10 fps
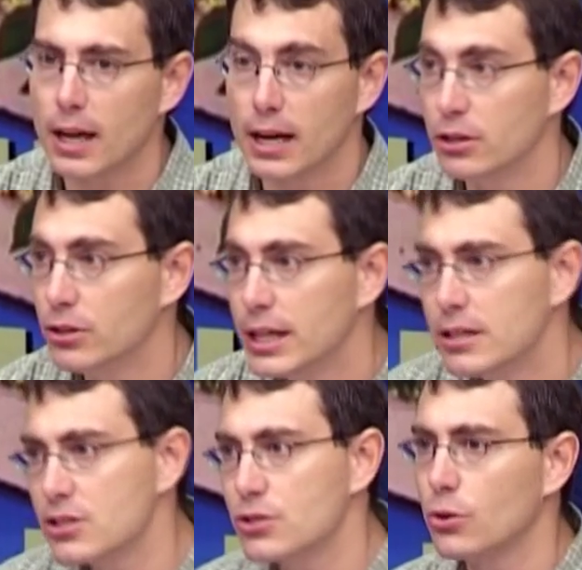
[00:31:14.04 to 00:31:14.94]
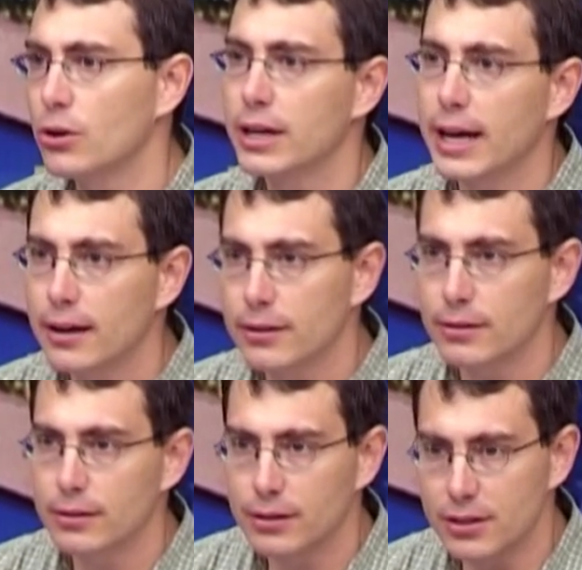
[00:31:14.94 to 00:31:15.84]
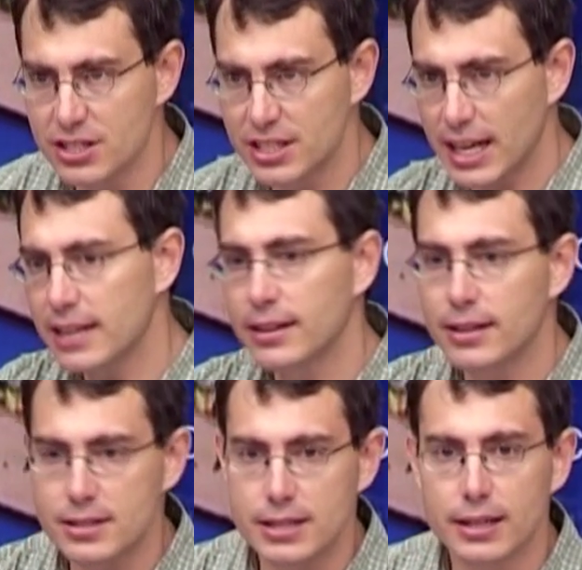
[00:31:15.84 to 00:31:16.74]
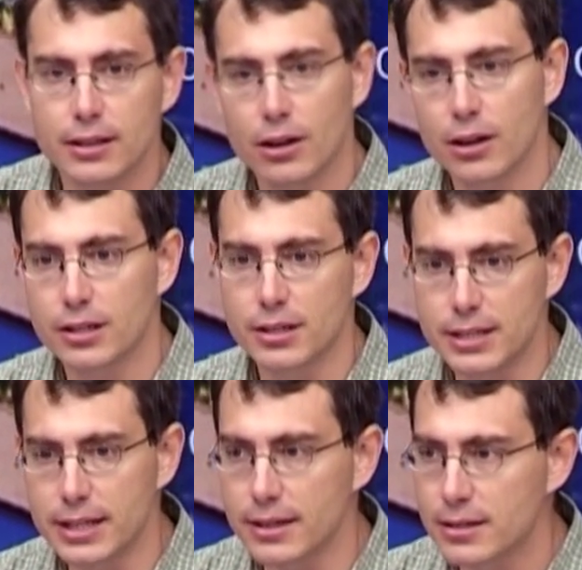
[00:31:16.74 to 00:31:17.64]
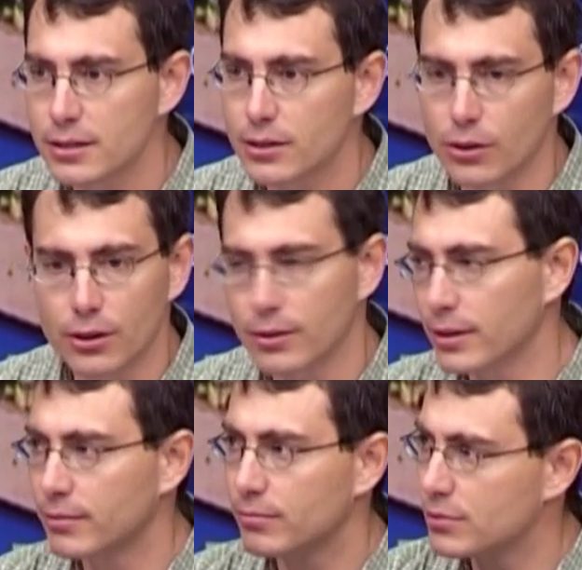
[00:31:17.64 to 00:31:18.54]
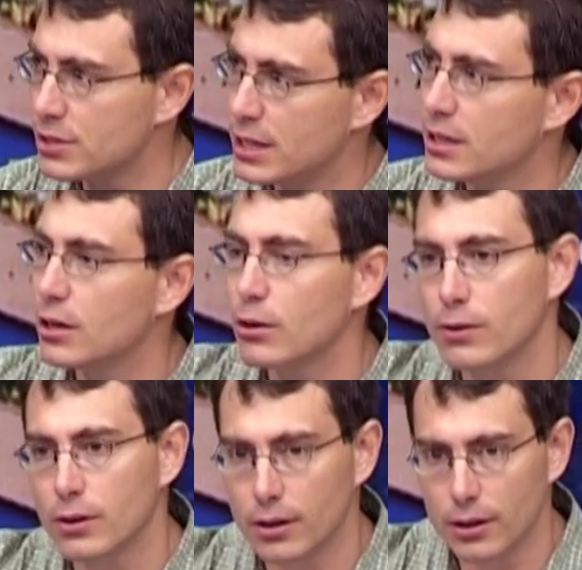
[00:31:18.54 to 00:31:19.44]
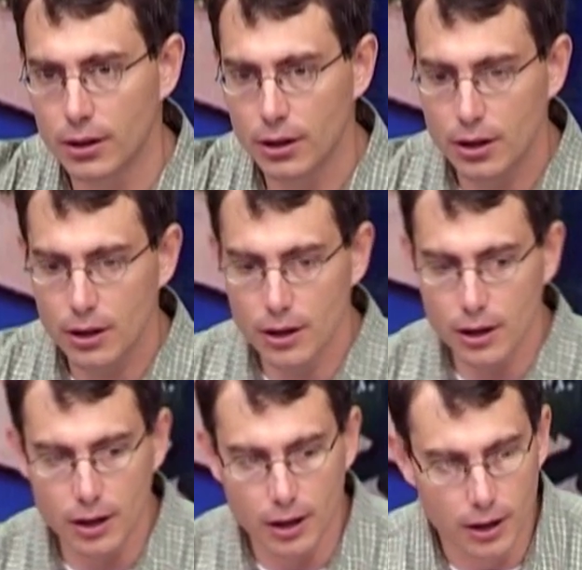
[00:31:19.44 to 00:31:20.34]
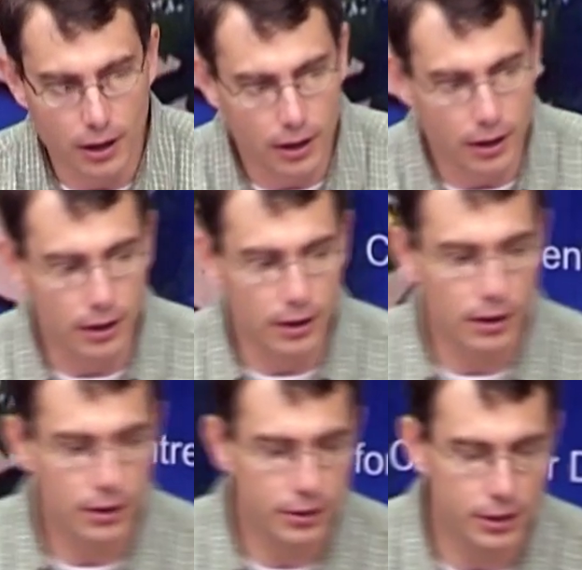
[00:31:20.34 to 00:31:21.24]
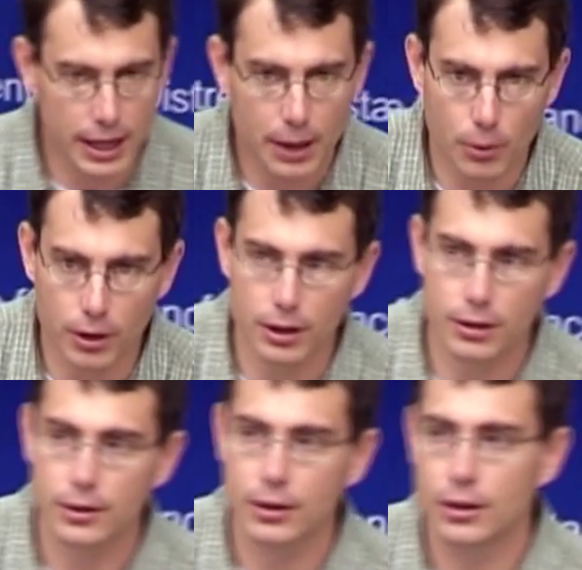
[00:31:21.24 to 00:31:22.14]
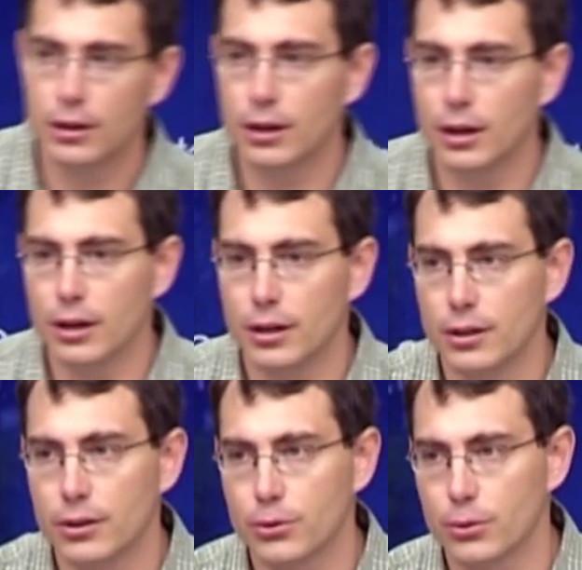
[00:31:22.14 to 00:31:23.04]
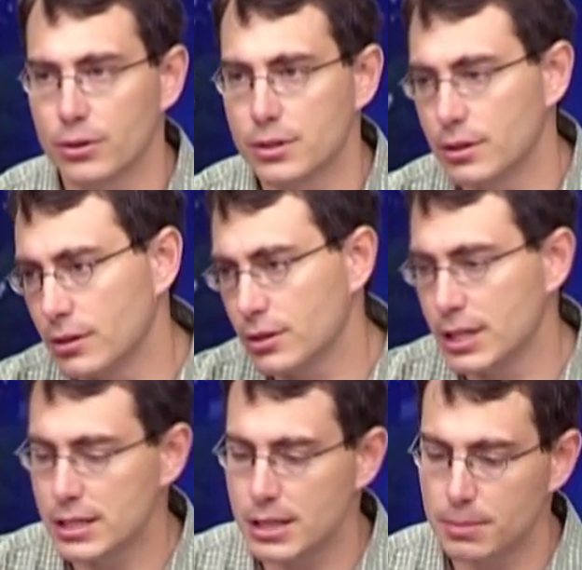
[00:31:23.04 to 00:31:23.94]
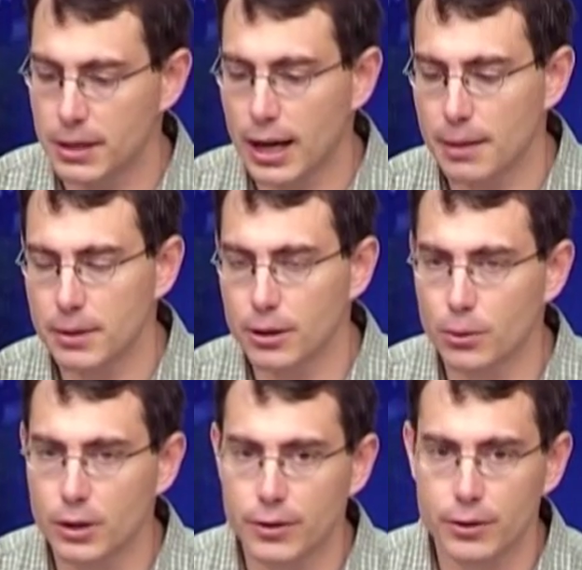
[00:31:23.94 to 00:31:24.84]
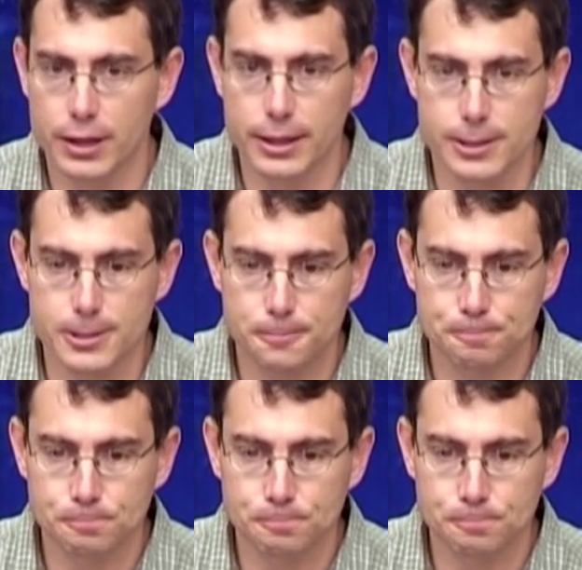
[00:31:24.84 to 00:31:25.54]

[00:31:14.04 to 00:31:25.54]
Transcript: and you need to store it out, the state that it's in onto disk or send it over a, uh, the network, uh, through a TCP IP or whatever it is,